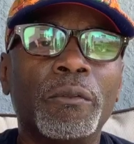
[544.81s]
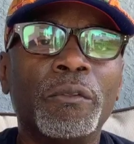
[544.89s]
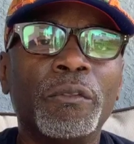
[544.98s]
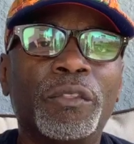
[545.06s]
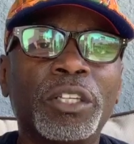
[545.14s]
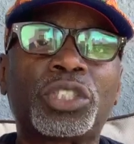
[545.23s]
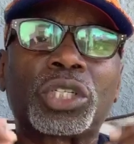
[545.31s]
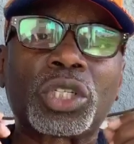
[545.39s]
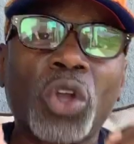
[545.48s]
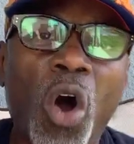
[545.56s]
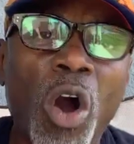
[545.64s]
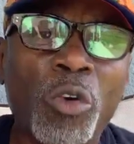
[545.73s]
the
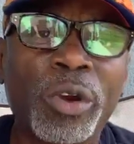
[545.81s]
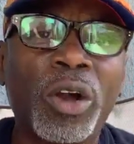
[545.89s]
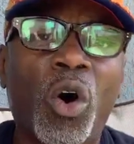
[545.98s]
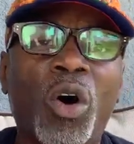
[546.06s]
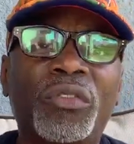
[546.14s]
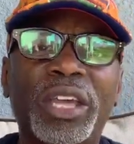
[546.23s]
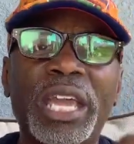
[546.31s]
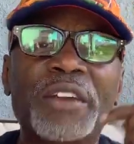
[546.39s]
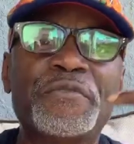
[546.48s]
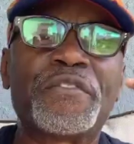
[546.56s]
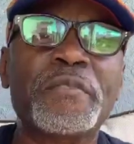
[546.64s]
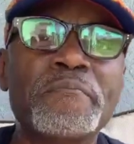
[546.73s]
story or the
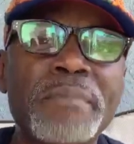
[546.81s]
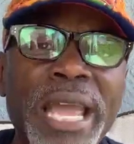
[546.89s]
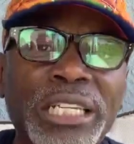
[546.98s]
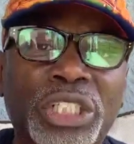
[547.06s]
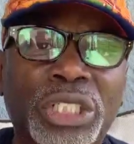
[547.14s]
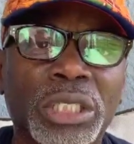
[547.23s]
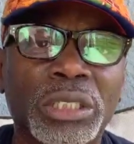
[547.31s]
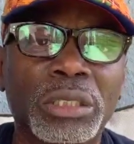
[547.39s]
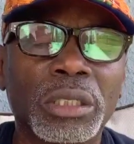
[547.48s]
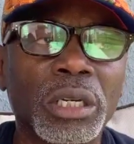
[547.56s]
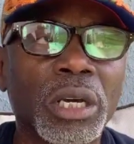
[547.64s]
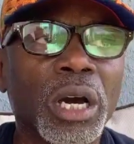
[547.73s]
information
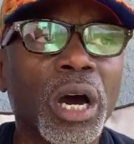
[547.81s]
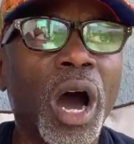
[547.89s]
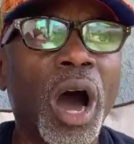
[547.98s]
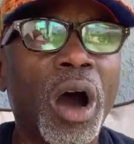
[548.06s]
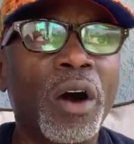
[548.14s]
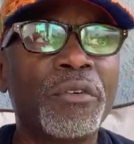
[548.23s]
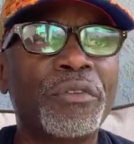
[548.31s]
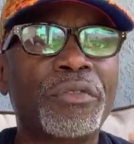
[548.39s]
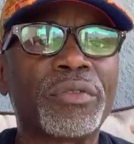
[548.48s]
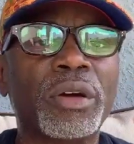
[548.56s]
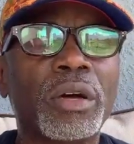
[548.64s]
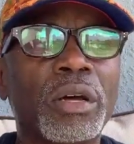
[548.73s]

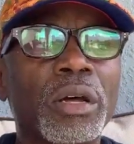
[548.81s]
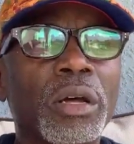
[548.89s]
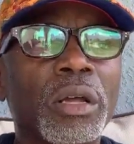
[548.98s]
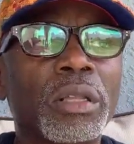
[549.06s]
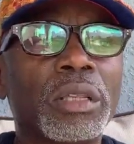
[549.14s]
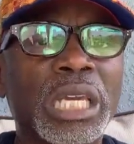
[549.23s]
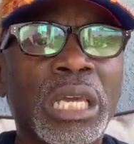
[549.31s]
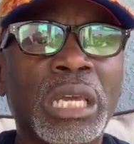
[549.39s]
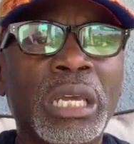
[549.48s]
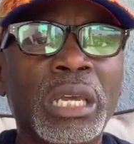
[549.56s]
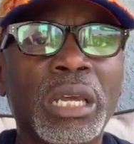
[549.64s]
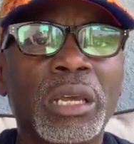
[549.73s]
of
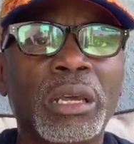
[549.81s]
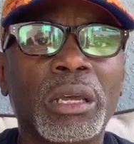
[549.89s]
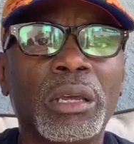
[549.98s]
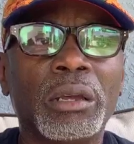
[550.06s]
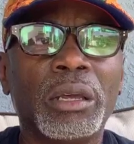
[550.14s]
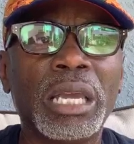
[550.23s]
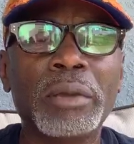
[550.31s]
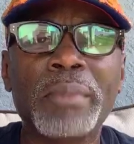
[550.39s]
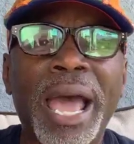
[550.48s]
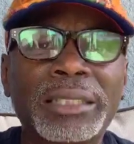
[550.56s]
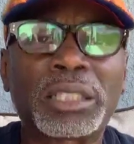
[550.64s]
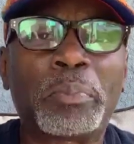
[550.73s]
the
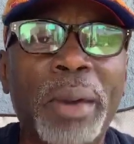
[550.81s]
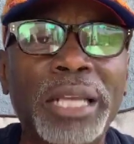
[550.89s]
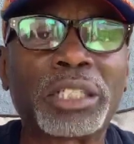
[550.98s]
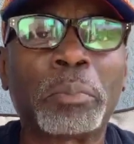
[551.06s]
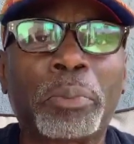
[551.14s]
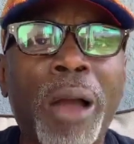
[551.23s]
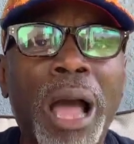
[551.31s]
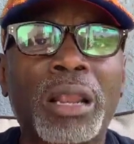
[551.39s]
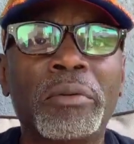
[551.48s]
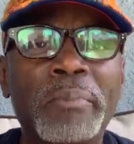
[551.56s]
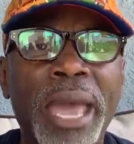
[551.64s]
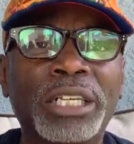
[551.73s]
Emancipation
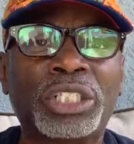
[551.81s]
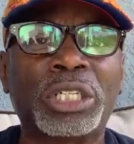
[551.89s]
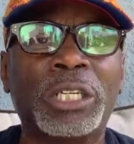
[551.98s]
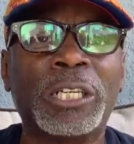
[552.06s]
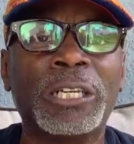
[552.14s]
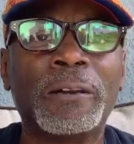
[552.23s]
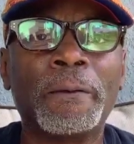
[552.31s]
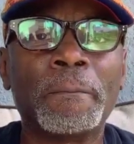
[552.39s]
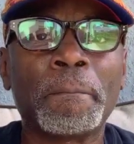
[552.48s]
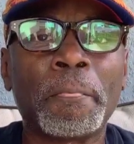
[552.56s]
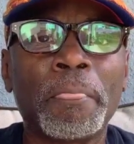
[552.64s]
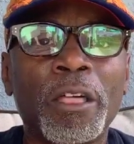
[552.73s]
Proclamation
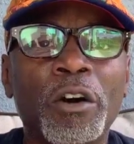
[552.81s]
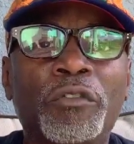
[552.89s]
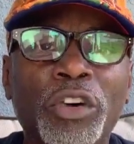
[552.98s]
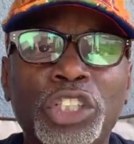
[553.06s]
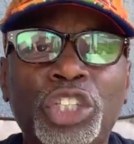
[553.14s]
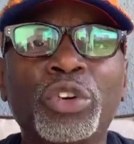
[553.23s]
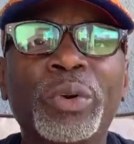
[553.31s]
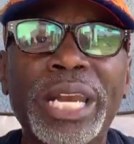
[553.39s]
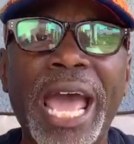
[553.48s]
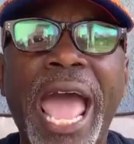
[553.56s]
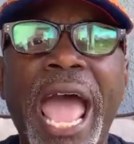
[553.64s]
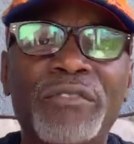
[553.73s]
for
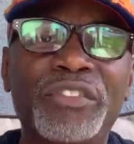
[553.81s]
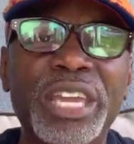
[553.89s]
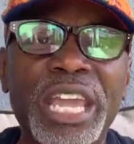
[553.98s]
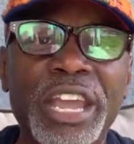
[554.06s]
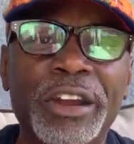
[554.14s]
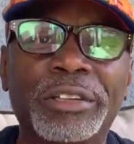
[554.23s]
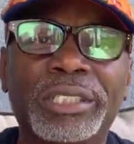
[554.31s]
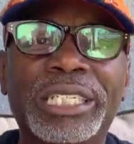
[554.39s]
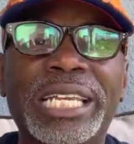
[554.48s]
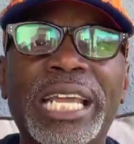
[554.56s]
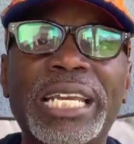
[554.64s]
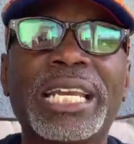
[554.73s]
2.5 years
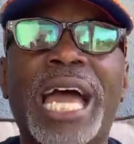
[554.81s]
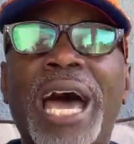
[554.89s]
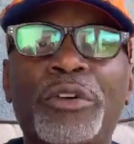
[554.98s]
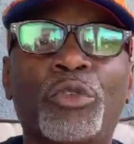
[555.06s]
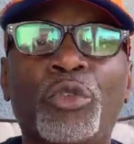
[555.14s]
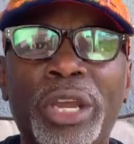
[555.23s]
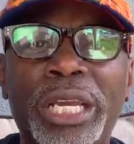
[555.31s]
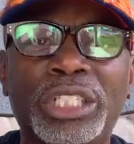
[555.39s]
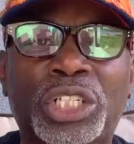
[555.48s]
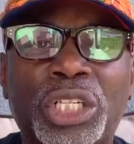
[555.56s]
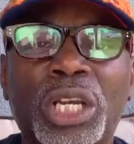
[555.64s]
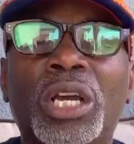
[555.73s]
did not reach